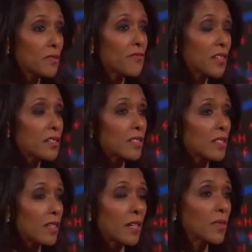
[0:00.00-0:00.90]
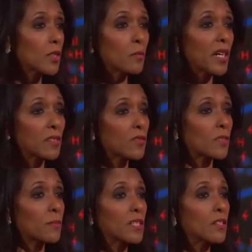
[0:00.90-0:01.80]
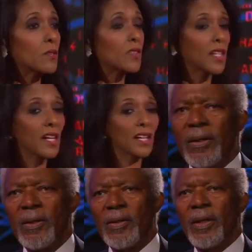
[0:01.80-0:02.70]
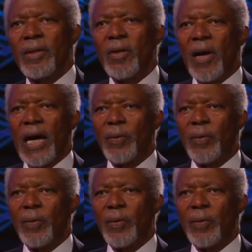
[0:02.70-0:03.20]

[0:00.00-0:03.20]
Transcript: was a front at the time, that you might have just been used as a diplomatic